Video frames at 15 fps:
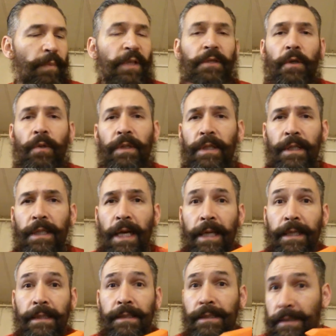the only thing that I
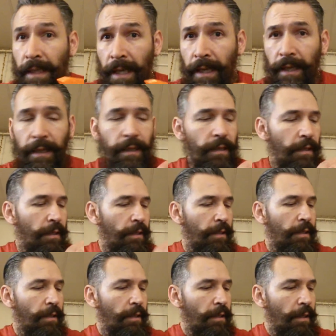can say
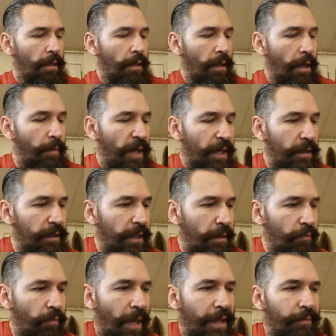about it that
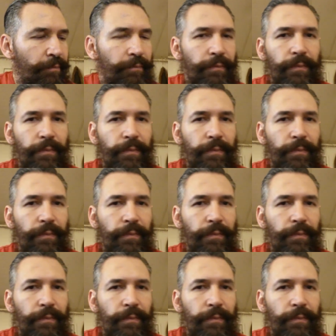might,